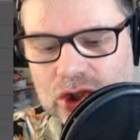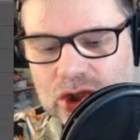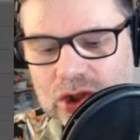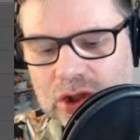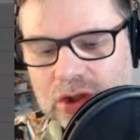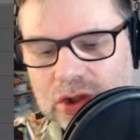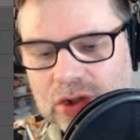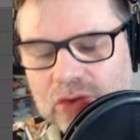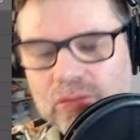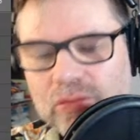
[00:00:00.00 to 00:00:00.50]
to
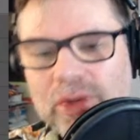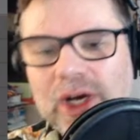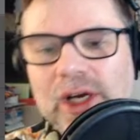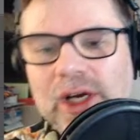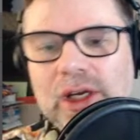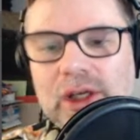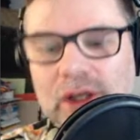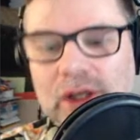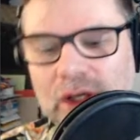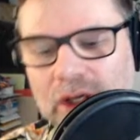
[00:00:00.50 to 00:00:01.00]
do
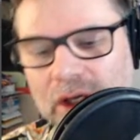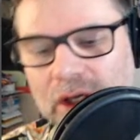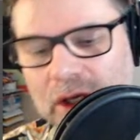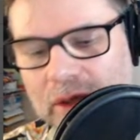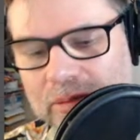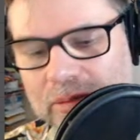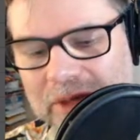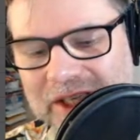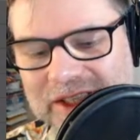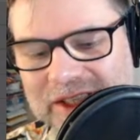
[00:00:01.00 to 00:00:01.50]

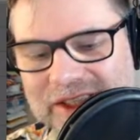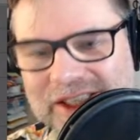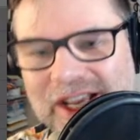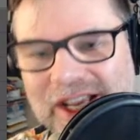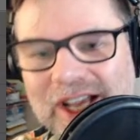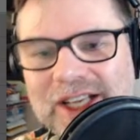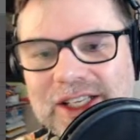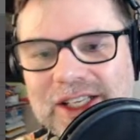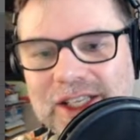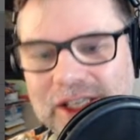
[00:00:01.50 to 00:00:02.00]
my
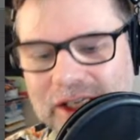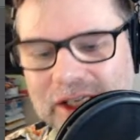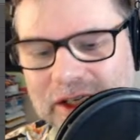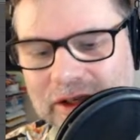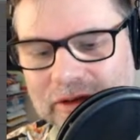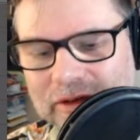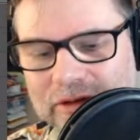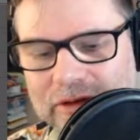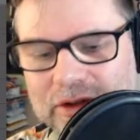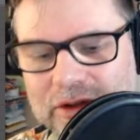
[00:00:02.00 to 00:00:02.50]
side gig of
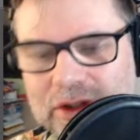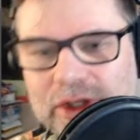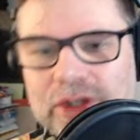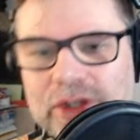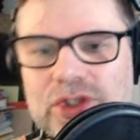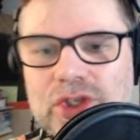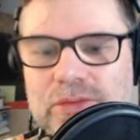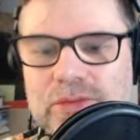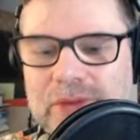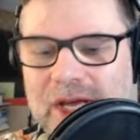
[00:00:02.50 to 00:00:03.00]

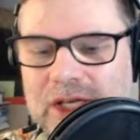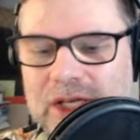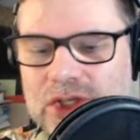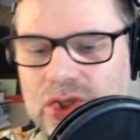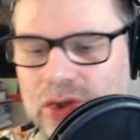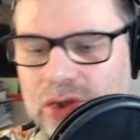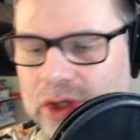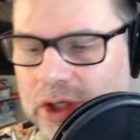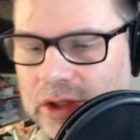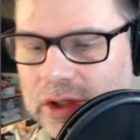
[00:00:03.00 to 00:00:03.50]
dungeon
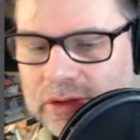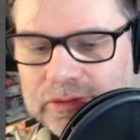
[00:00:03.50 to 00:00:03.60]
mastering,